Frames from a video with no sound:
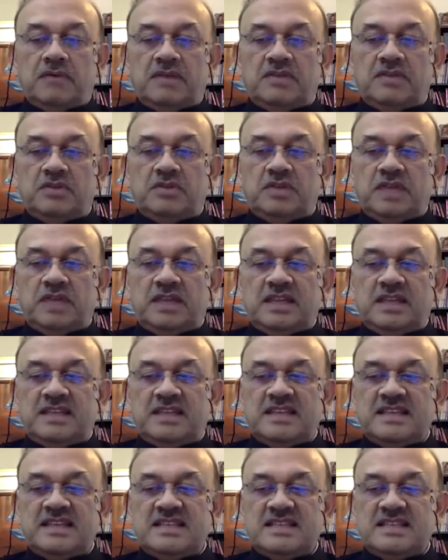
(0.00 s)
Sudhir, this
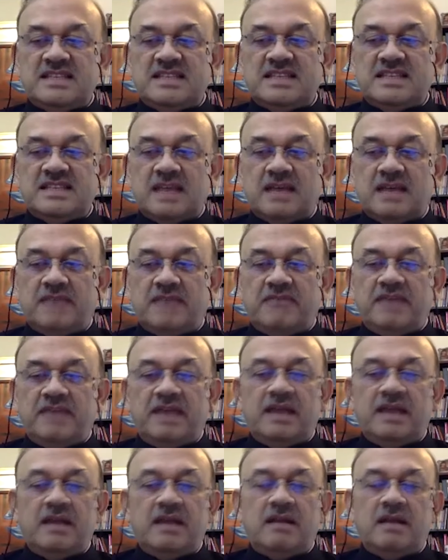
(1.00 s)
is
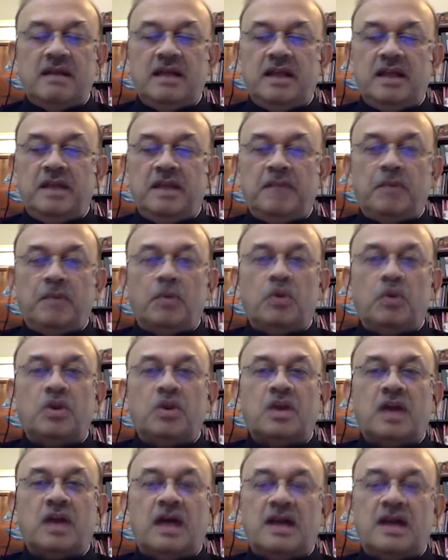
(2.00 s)
where a report
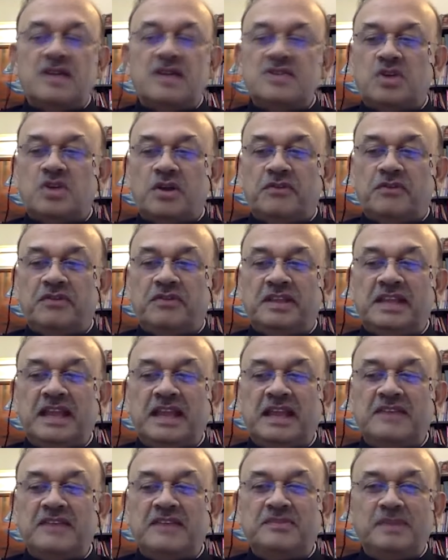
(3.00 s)
card sort of a
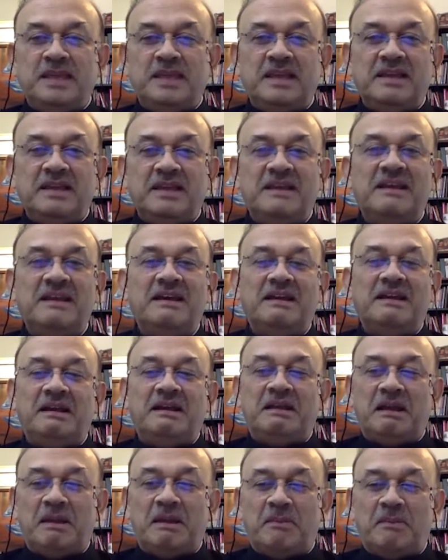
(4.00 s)
thing is being
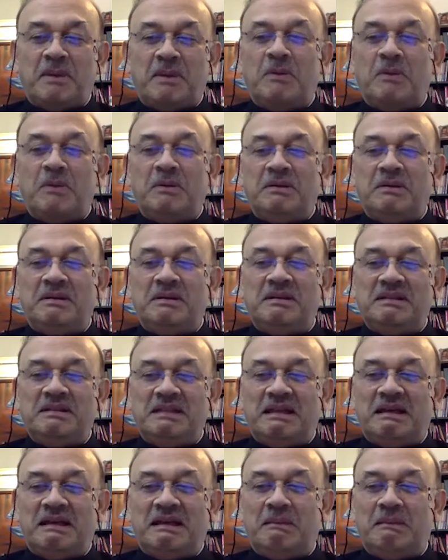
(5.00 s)
written about
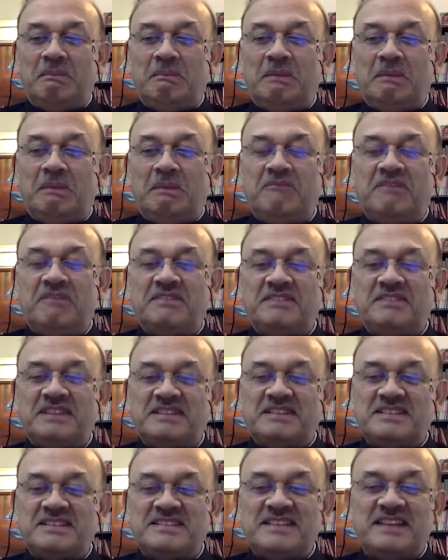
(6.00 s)
the
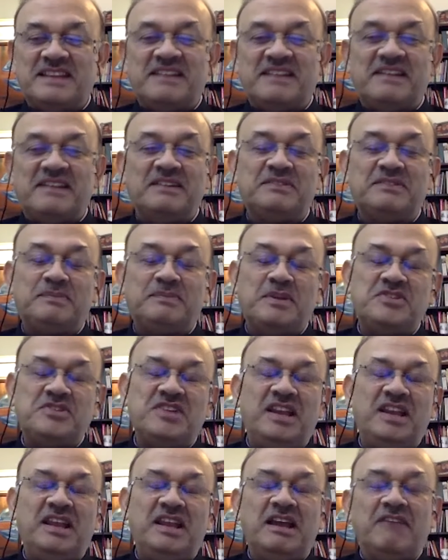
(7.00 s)
infrastructure sector,
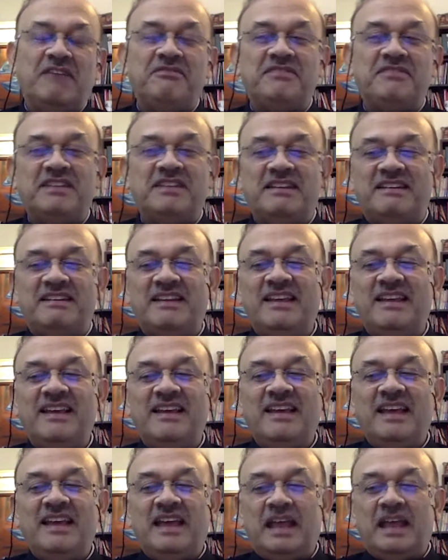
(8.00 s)
especially after
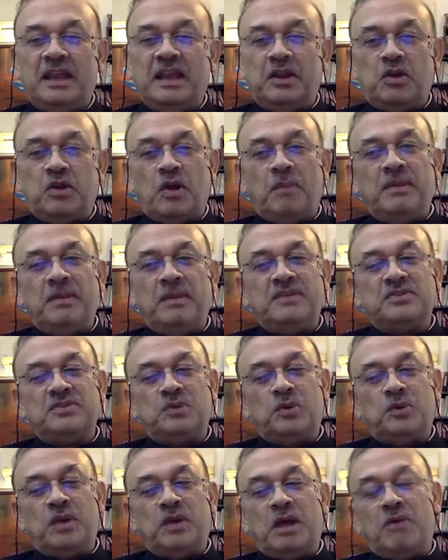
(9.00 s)
an economic
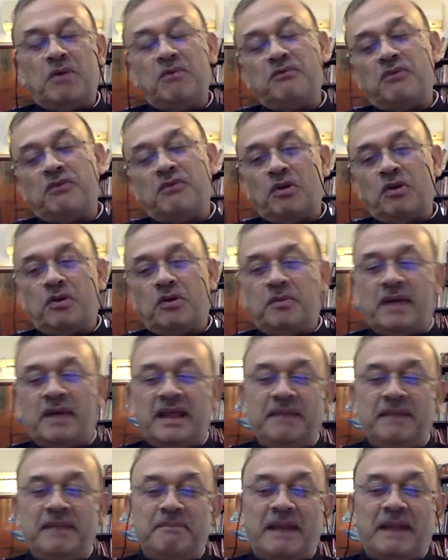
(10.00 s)
slowdown followed
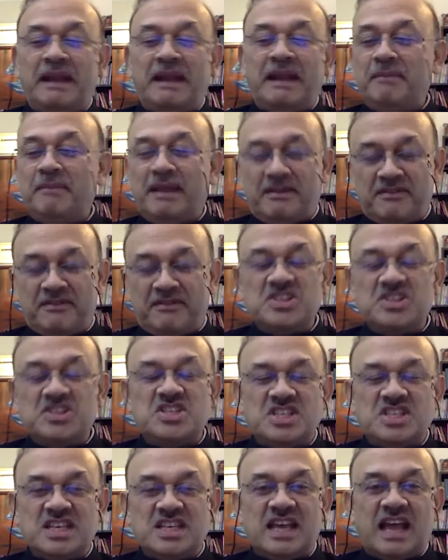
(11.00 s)
by pandemic,
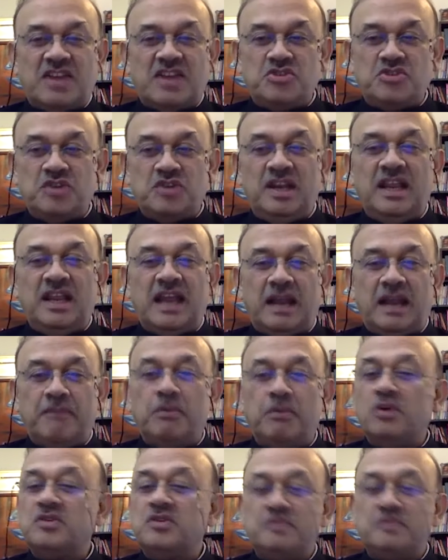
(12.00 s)
which actually had
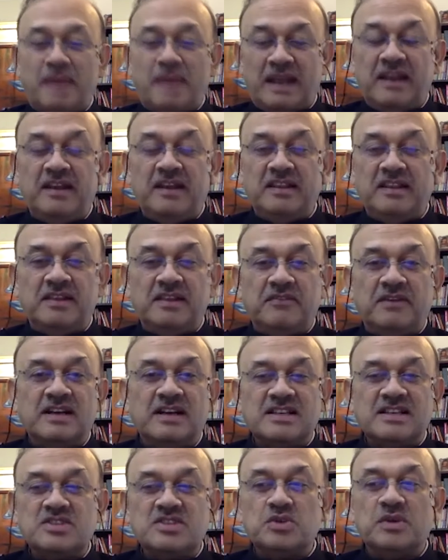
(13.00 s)
put spanner in the
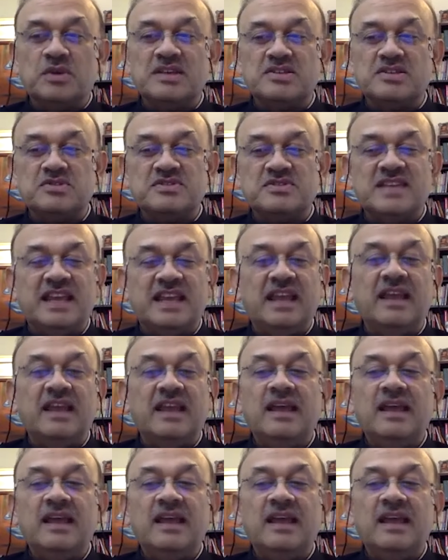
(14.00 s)
works, so as to say.